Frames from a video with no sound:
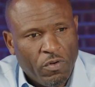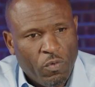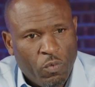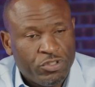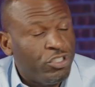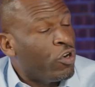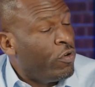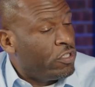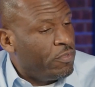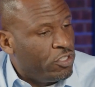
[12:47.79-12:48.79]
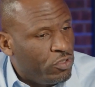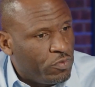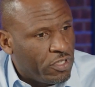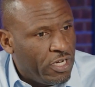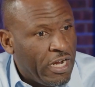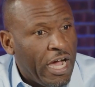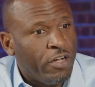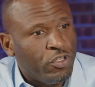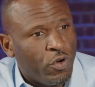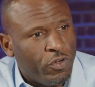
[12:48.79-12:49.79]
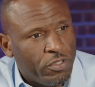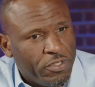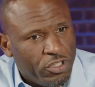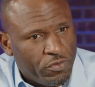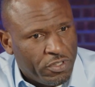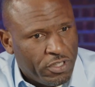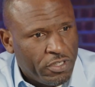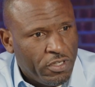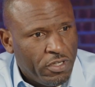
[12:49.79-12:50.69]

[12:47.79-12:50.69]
what you're going to be doing and how you're going to be doing it.